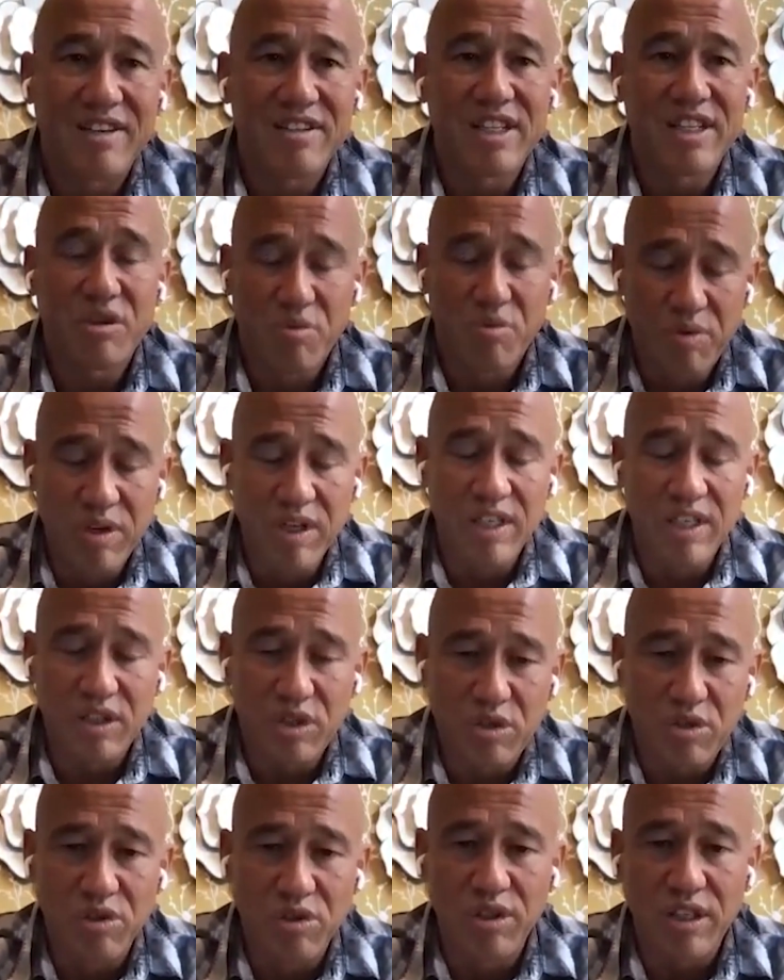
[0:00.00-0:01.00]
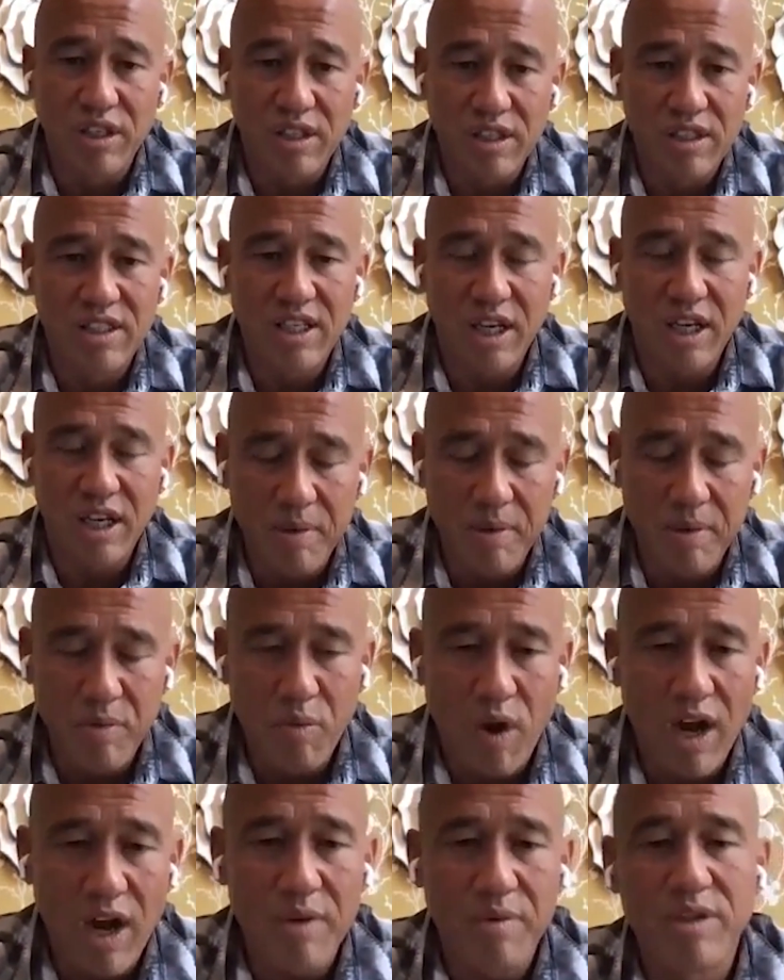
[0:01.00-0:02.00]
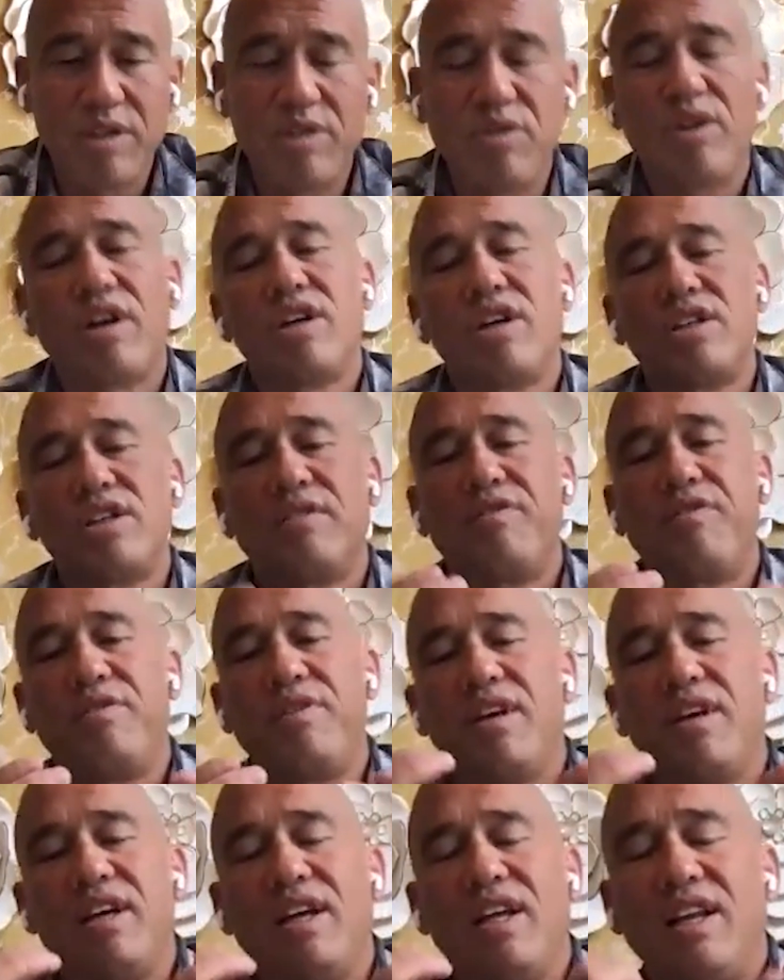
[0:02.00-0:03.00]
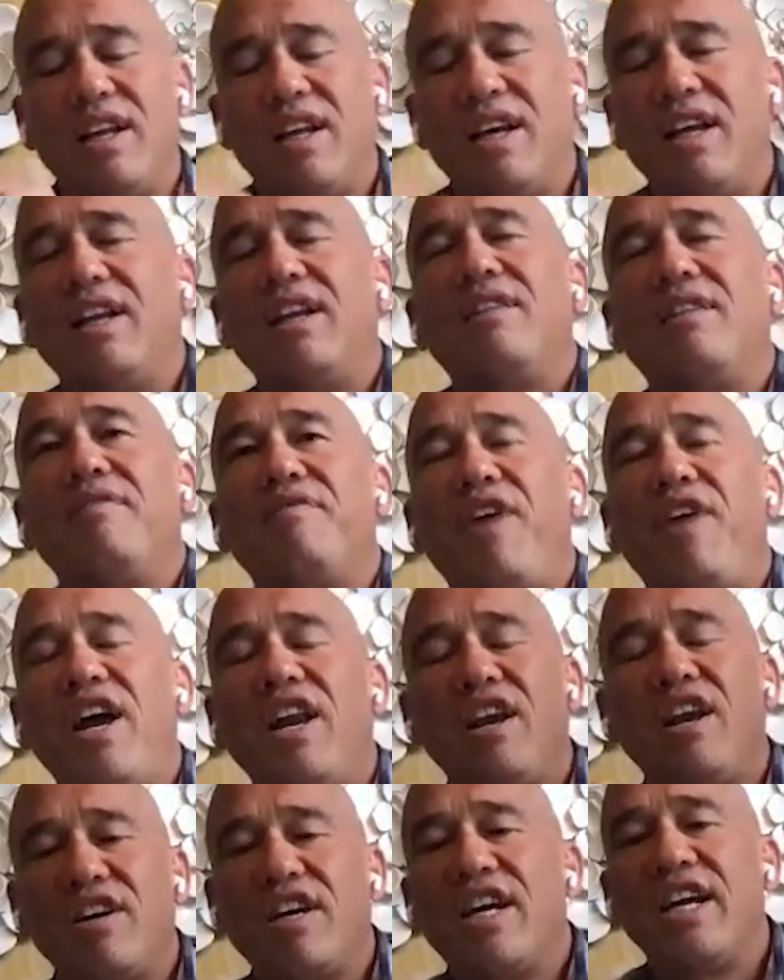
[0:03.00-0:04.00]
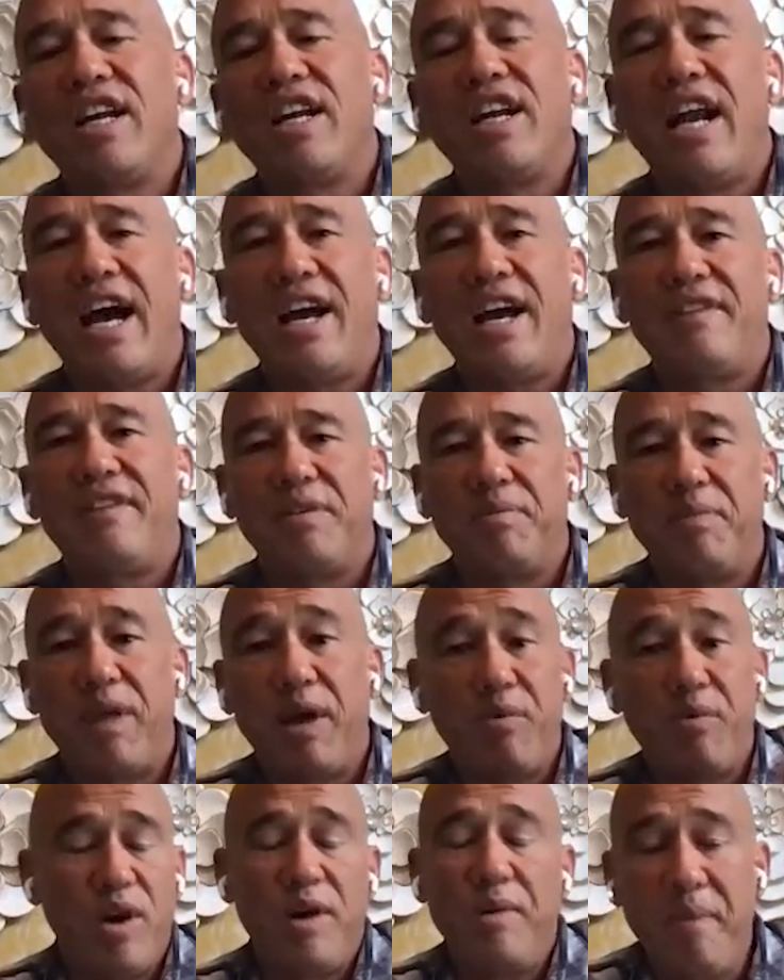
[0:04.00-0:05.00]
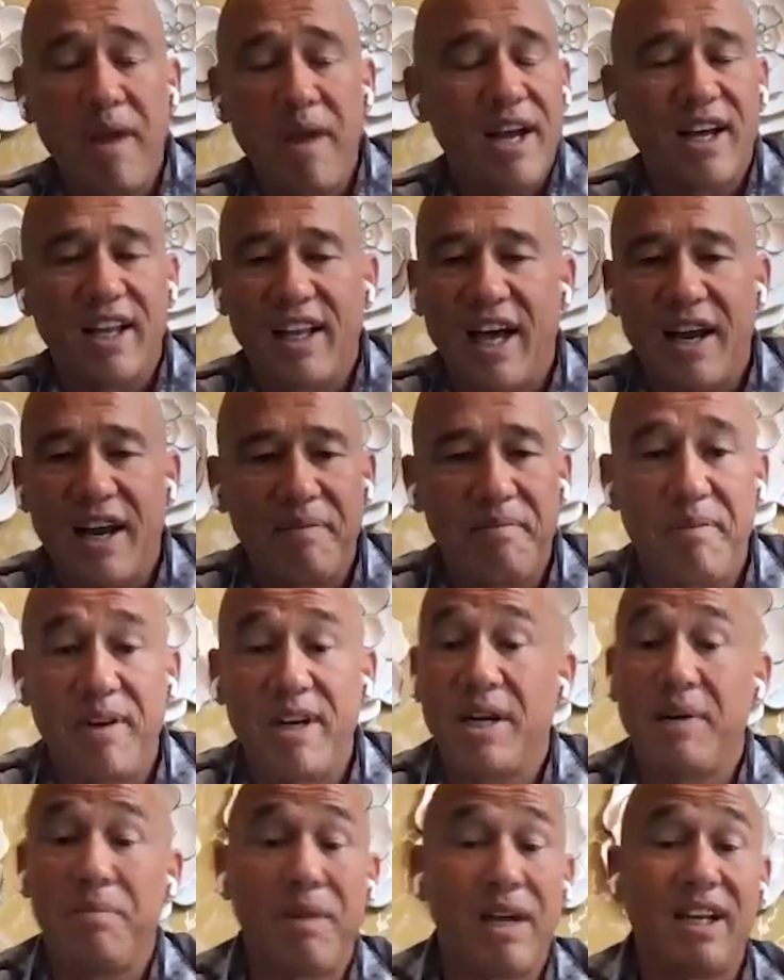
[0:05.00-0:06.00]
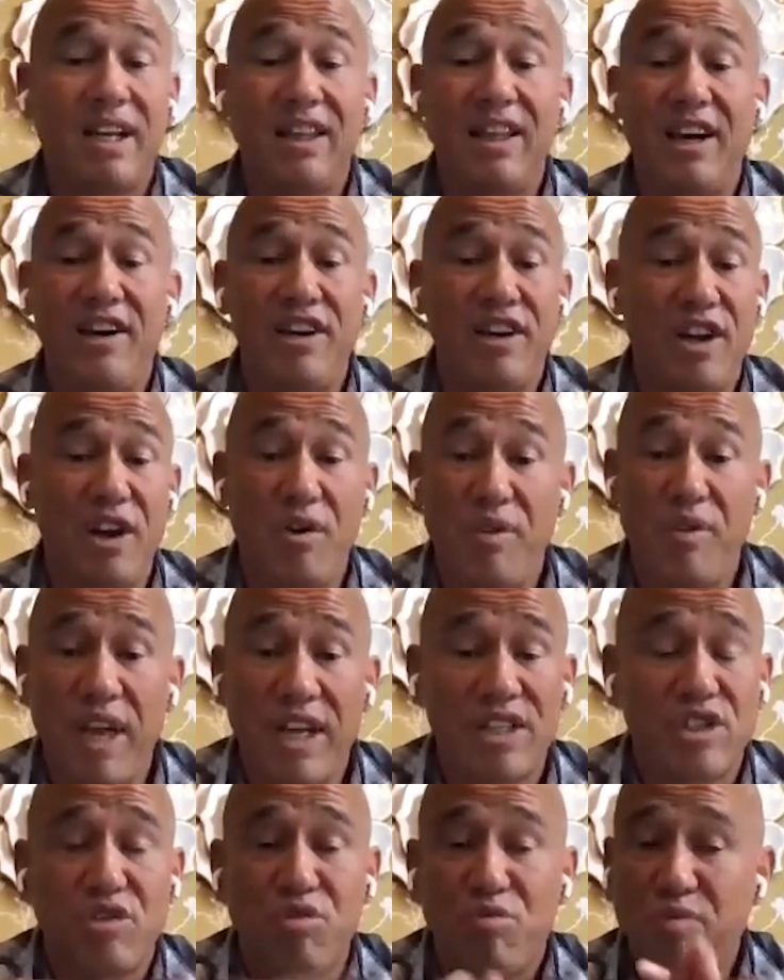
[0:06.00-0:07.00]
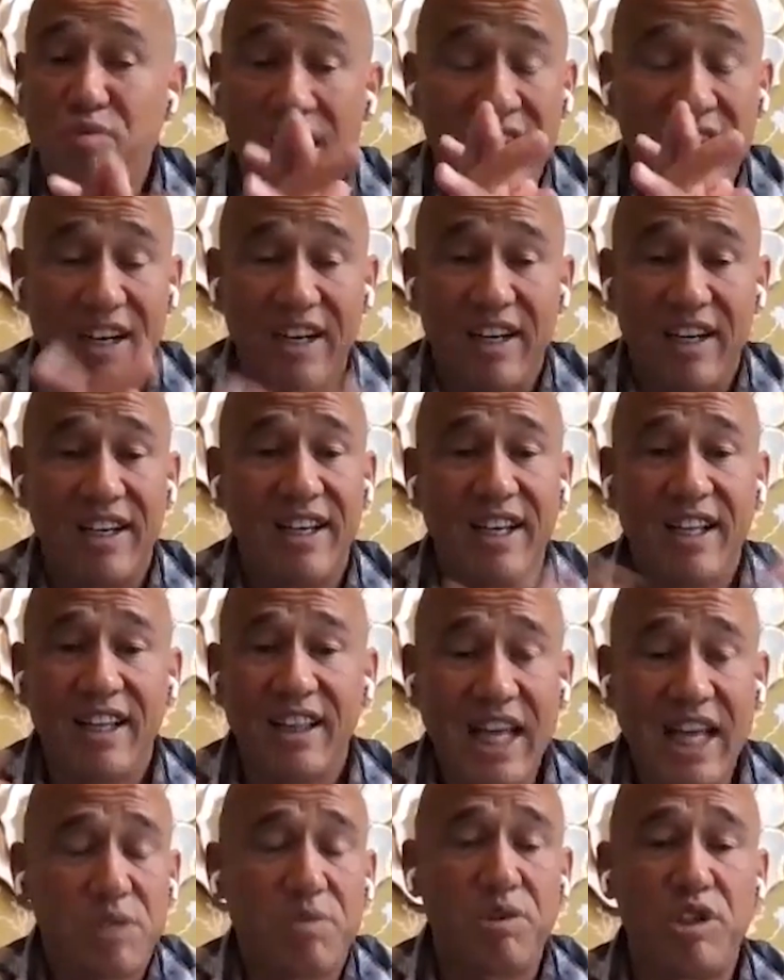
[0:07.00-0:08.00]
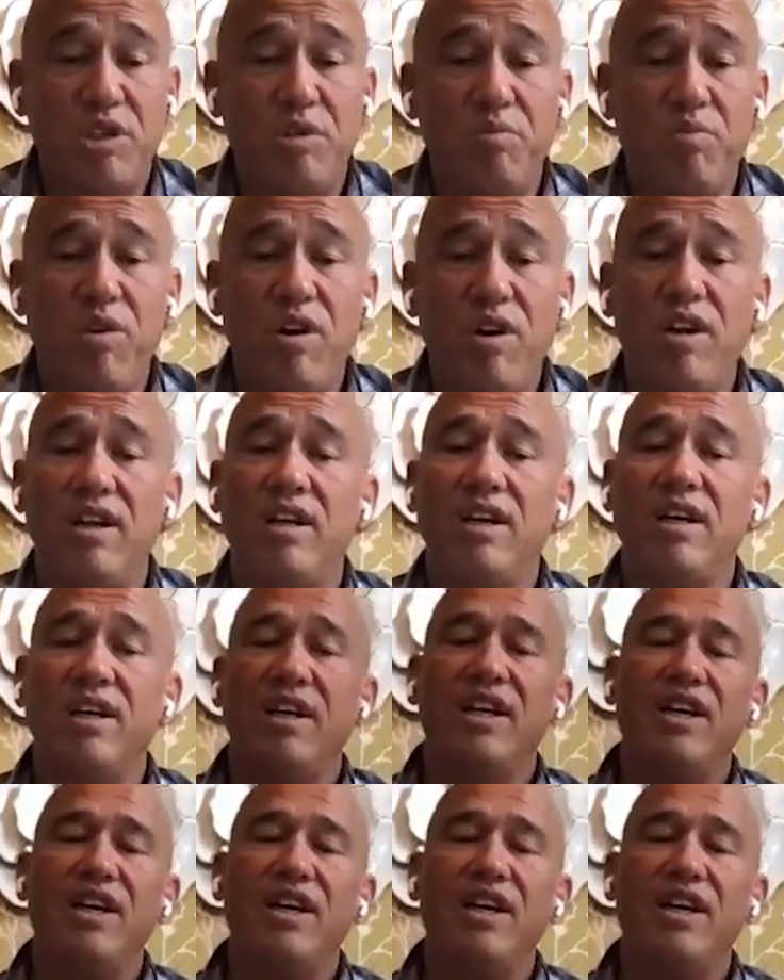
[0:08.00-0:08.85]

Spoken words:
I was like, really, truly, tell me why you want to do it. Because and finally I'll get it out of them. They want to make a lot of money. I'm like, there you go. That's great. That's what you want.